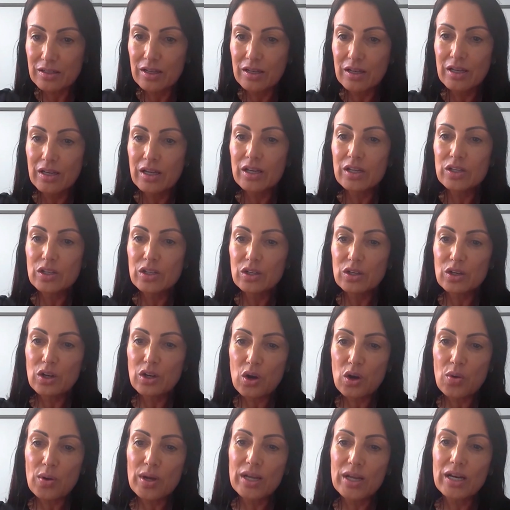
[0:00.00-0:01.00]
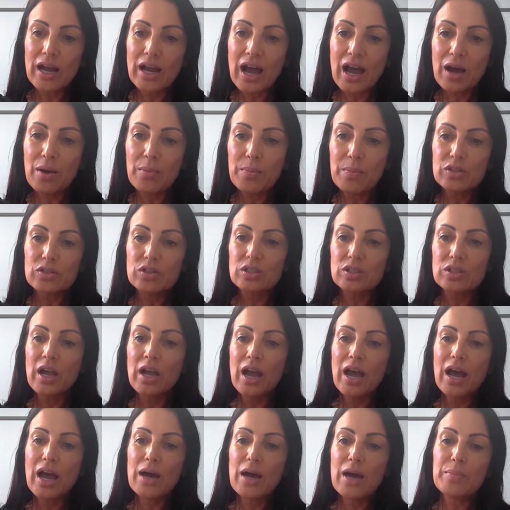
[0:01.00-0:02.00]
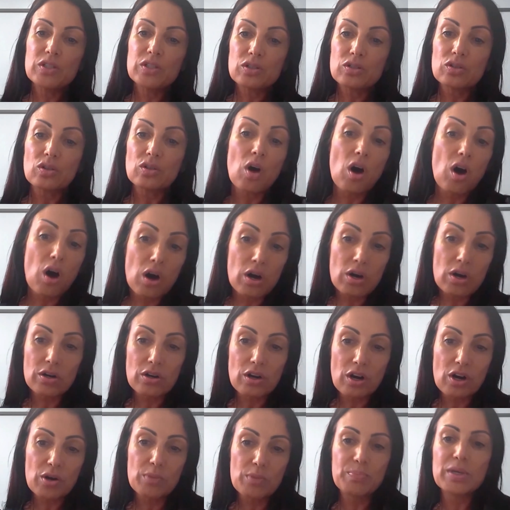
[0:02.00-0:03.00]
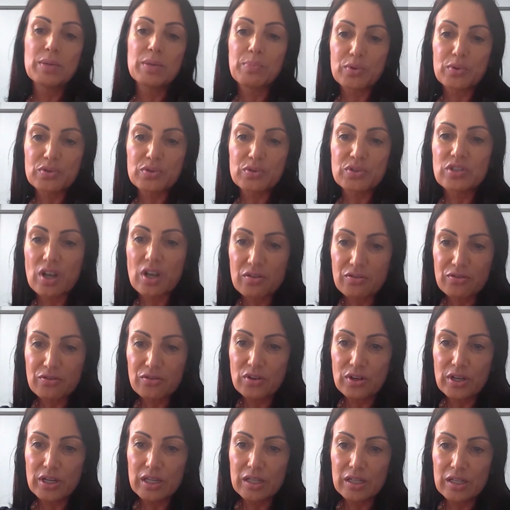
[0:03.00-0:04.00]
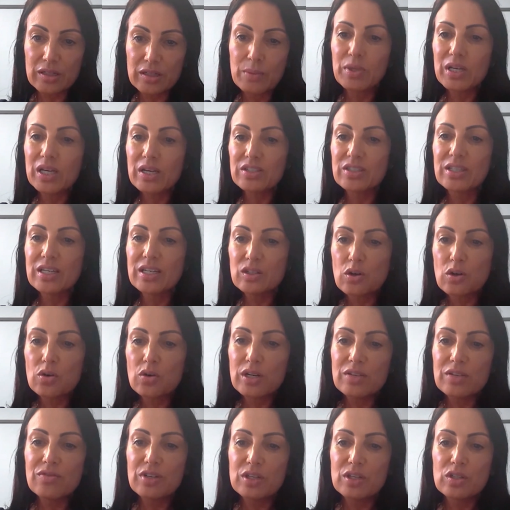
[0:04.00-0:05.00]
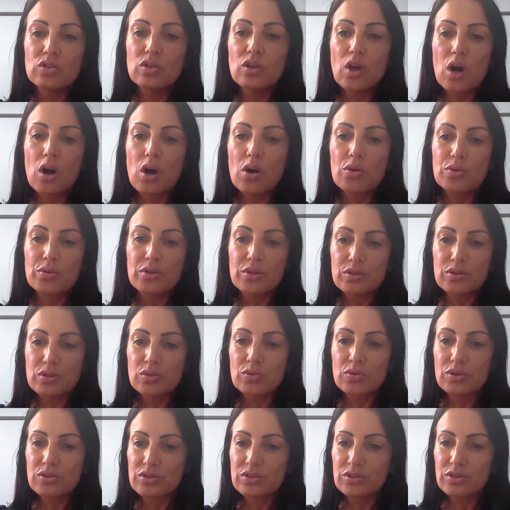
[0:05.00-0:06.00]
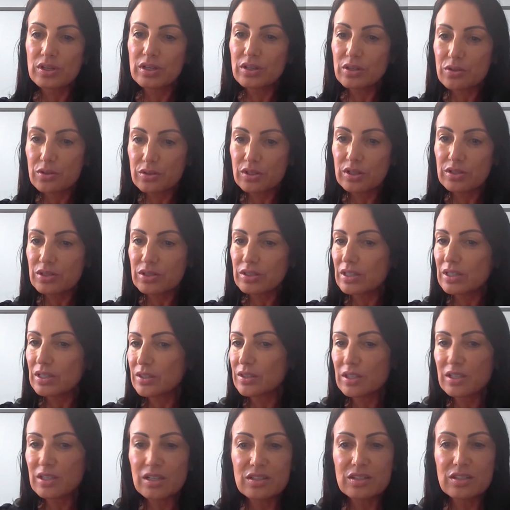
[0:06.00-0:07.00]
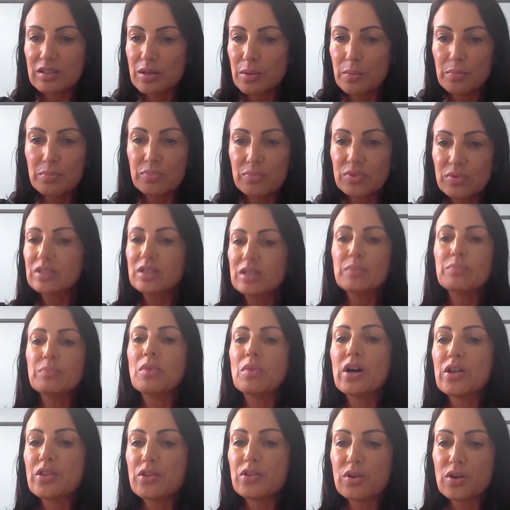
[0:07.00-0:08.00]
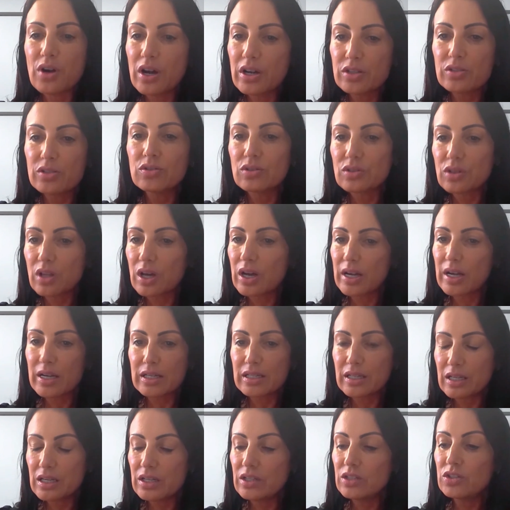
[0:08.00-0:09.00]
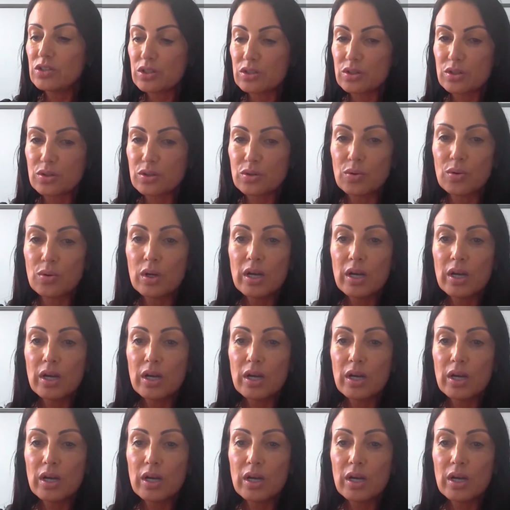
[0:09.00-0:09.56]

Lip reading: Wow. And how much longer are people suffering because they don't even know the source of the illness? They think it's some other underlying issue.